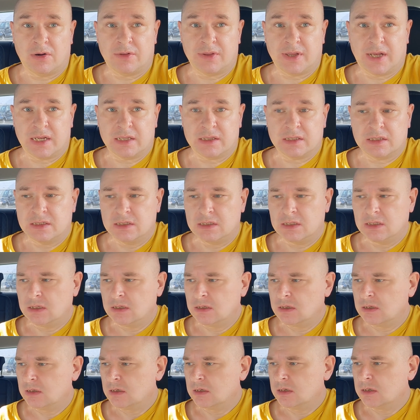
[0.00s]
that.
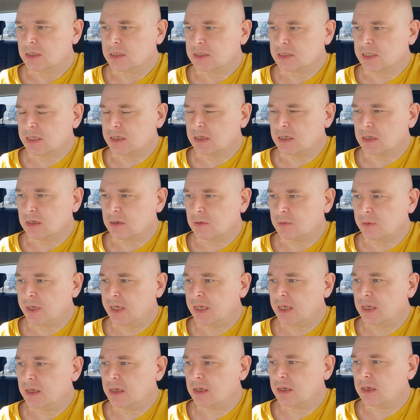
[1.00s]

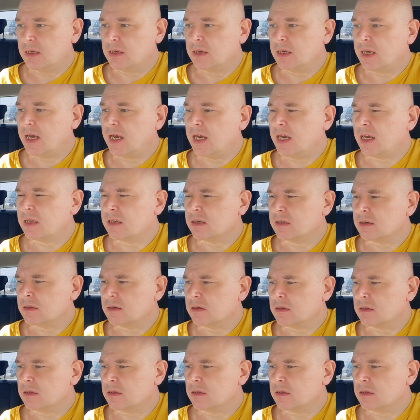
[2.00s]
We had